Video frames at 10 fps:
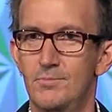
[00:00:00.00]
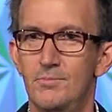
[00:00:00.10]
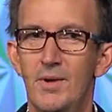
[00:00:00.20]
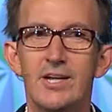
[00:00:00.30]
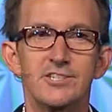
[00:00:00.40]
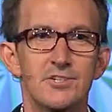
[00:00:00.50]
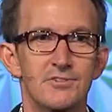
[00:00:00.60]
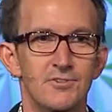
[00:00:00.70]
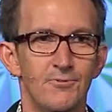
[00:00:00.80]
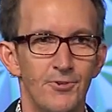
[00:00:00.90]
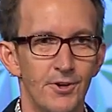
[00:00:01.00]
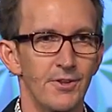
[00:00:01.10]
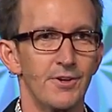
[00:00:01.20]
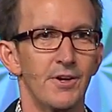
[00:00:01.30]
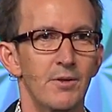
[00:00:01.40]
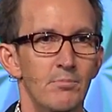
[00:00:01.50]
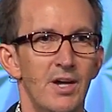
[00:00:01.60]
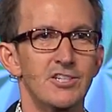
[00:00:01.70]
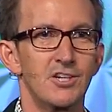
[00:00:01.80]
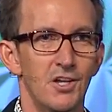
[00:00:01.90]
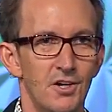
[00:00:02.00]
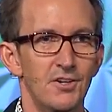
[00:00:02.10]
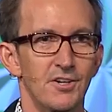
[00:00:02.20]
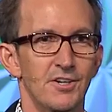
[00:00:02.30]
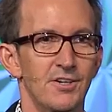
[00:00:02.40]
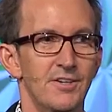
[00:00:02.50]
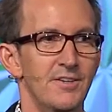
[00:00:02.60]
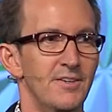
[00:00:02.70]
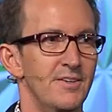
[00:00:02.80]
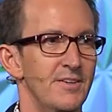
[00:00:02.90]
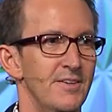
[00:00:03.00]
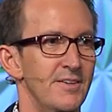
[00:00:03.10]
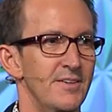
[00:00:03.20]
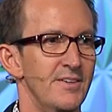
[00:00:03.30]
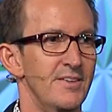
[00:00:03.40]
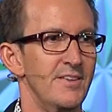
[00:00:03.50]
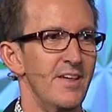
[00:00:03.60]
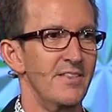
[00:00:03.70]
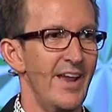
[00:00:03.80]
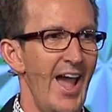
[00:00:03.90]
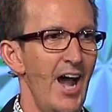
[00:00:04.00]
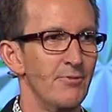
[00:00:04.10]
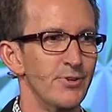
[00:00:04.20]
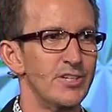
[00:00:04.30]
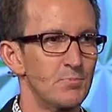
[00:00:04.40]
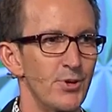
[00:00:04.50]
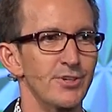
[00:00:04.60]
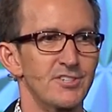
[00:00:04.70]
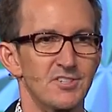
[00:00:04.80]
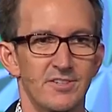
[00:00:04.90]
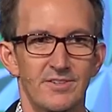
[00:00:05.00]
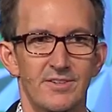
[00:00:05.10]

much further and much longer than the average person.